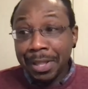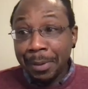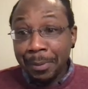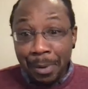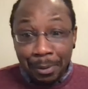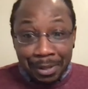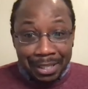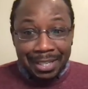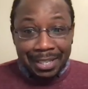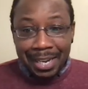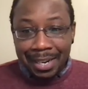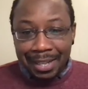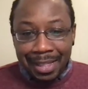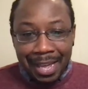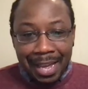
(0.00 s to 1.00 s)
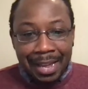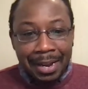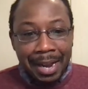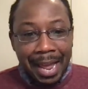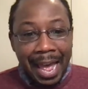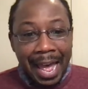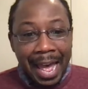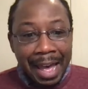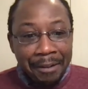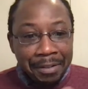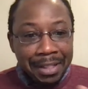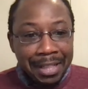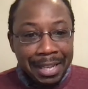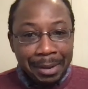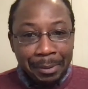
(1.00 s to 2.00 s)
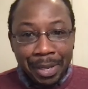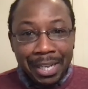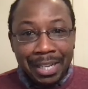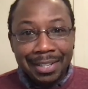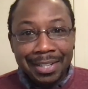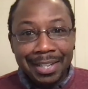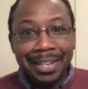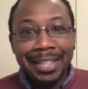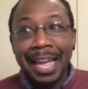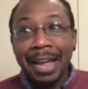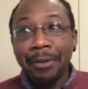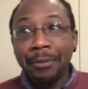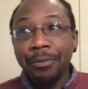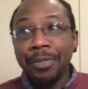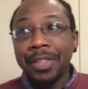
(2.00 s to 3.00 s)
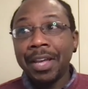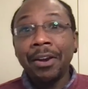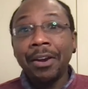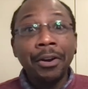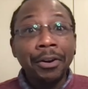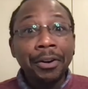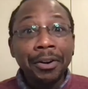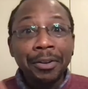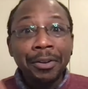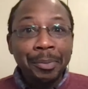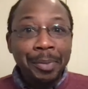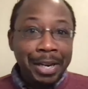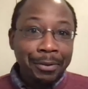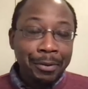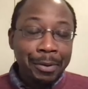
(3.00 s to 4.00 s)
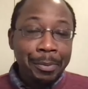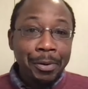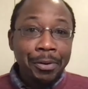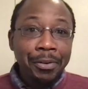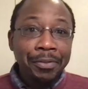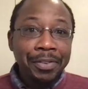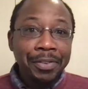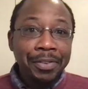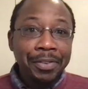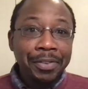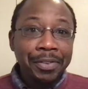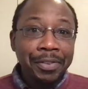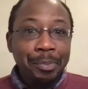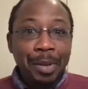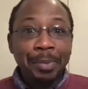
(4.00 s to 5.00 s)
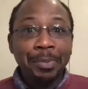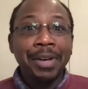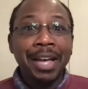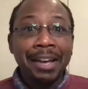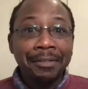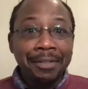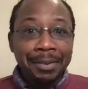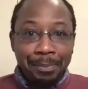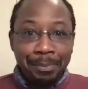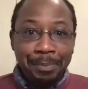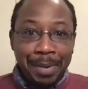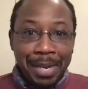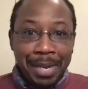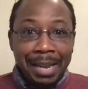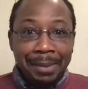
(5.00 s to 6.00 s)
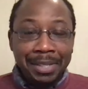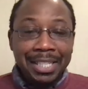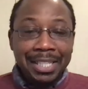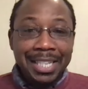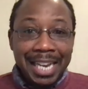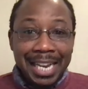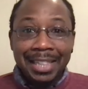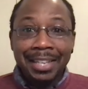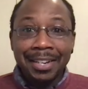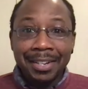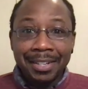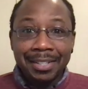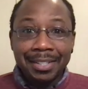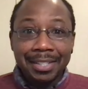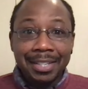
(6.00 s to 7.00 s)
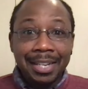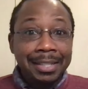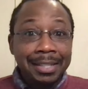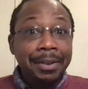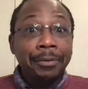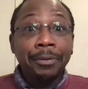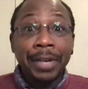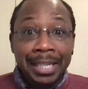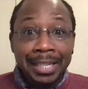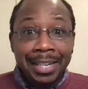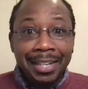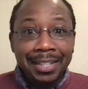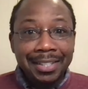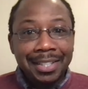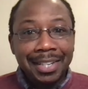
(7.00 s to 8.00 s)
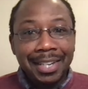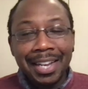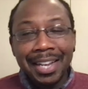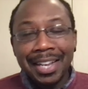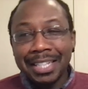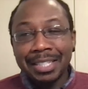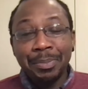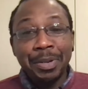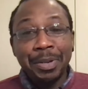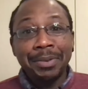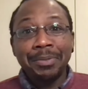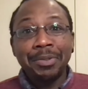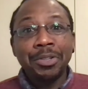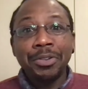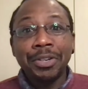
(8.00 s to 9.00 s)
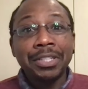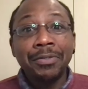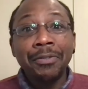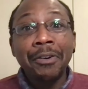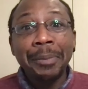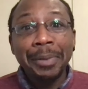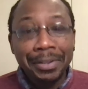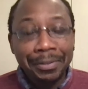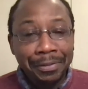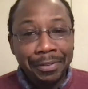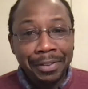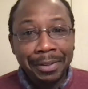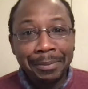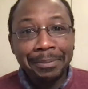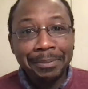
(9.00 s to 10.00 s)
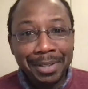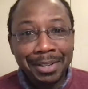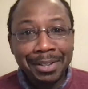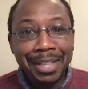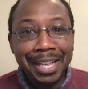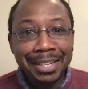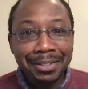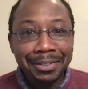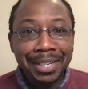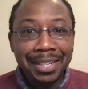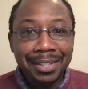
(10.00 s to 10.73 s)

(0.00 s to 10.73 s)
they both said that having the ability, that the hurdle being removed of people being able to take a retest has been transformative for them. So that's really